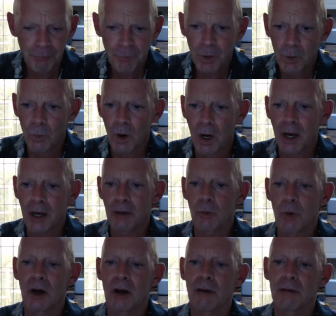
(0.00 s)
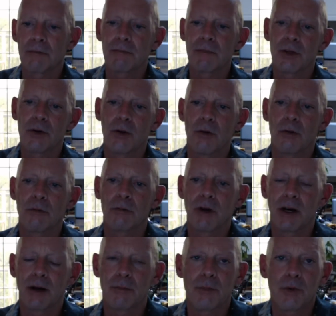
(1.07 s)
Why? Well, you know,
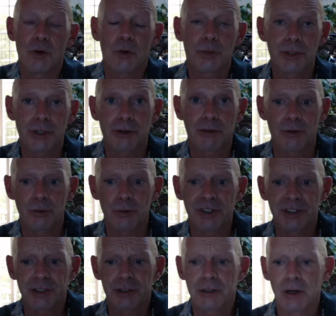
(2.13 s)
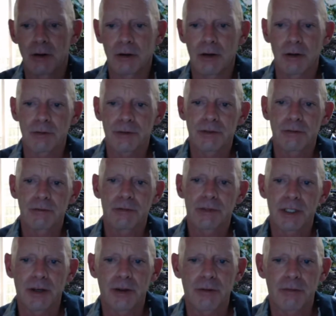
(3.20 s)
no particular reason
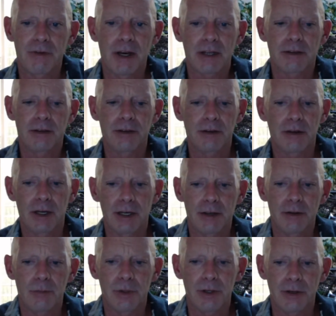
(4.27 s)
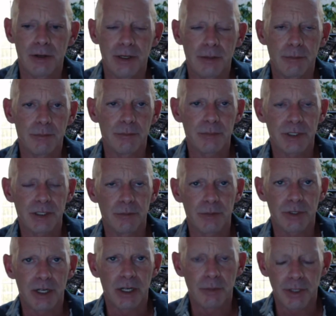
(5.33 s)
outside of the fact that I can be an imp
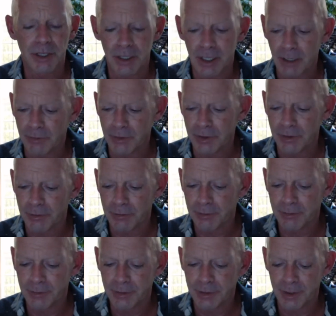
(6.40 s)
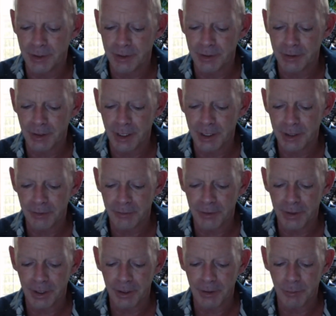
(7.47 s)
sometime and I haven't done
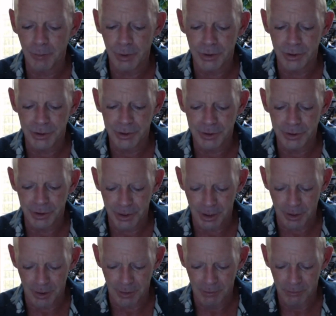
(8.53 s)
anything impish today.